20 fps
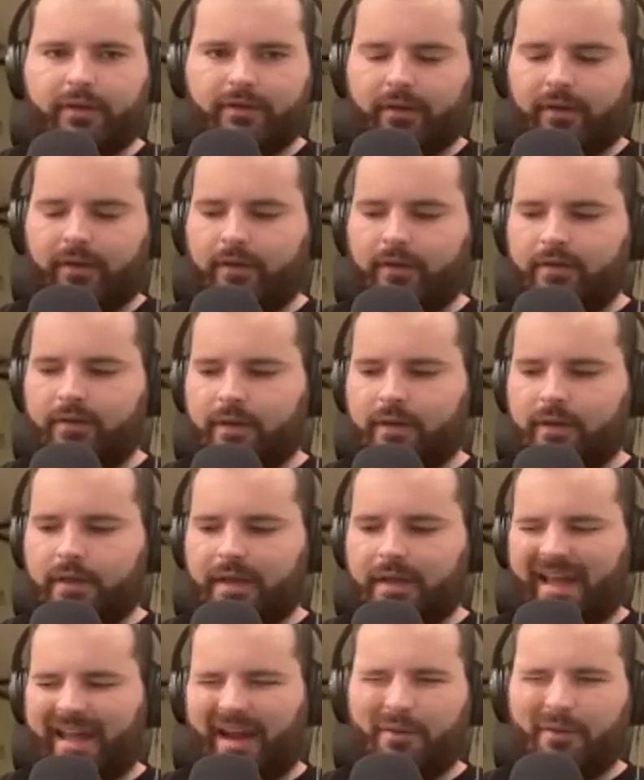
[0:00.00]
And
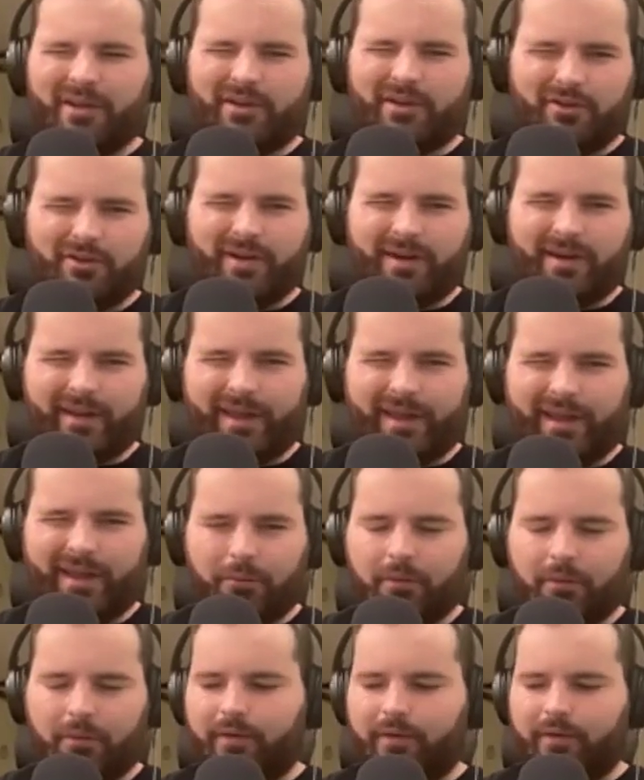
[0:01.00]
I really treated it like a
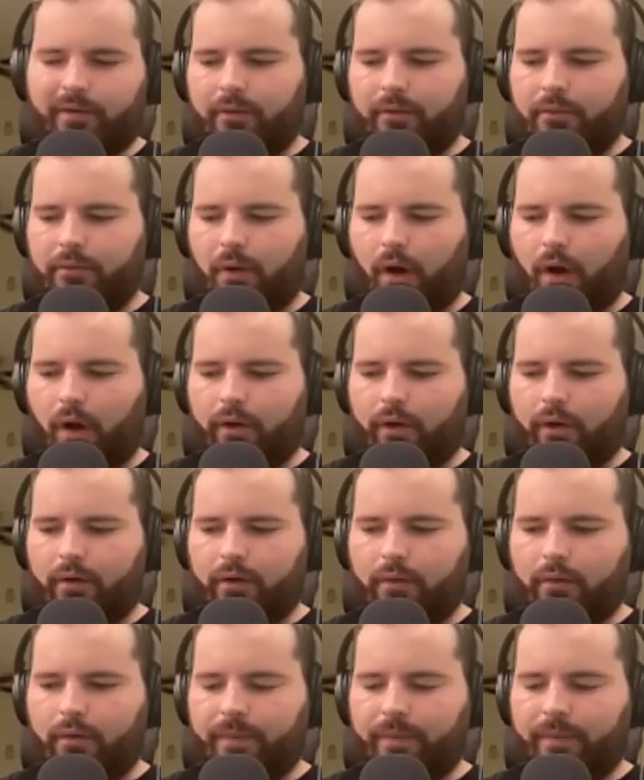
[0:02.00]
review
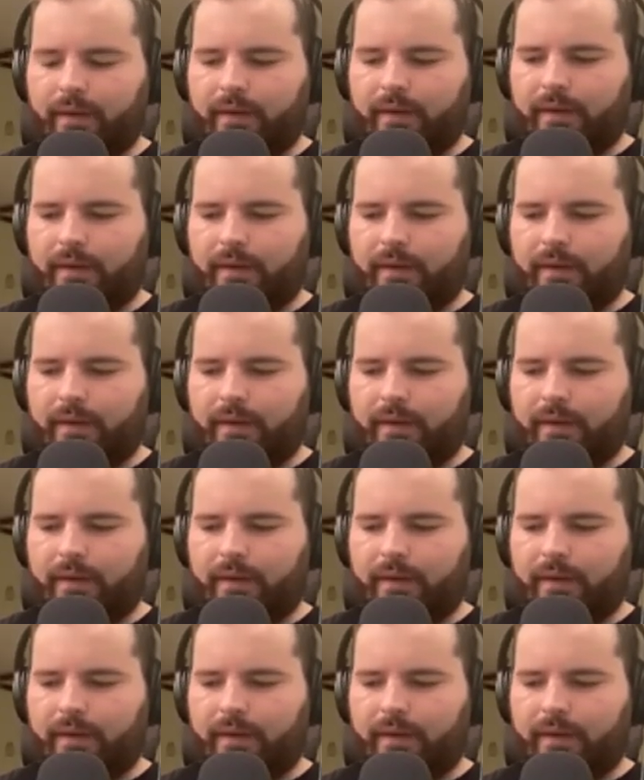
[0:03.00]
article.